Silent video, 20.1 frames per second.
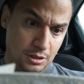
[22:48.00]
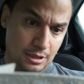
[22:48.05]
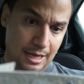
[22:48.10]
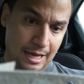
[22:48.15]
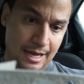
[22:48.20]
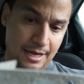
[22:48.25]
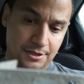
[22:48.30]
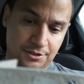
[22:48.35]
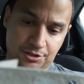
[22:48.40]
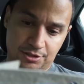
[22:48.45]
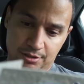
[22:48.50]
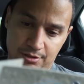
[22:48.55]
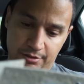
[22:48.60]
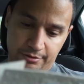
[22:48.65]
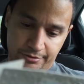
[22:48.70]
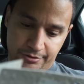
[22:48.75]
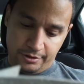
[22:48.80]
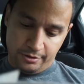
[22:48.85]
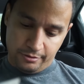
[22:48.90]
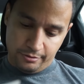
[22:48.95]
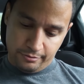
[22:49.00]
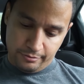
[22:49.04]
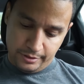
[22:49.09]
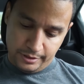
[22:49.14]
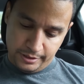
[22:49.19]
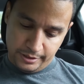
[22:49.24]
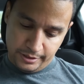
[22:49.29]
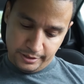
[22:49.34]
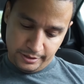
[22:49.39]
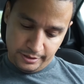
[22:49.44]
Ash, there's no
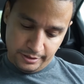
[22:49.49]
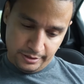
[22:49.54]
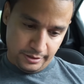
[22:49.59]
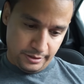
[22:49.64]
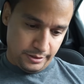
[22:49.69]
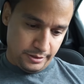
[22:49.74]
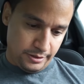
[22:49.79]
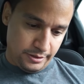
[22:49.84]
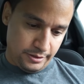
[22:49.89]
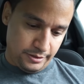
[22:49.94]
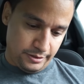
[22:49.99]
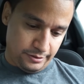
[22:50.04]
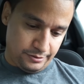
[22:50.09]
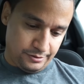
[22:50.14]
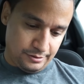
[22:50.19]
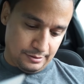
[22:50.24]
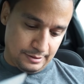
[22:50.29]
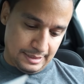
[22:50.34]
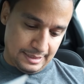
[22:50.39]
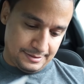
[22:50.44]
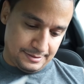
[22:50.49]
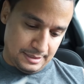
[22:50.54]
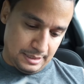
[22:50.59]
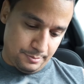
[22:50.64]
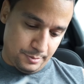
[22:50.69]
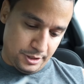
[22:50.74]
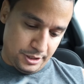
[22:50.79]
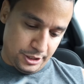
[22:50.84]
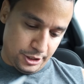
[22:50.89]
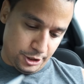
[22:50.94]
uh, there's no last
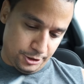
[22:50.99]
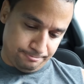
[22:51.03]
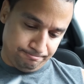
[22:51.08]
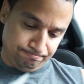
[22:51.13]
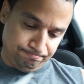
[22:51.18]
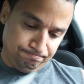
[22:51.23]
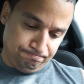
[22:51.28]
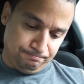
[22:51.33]
name on here.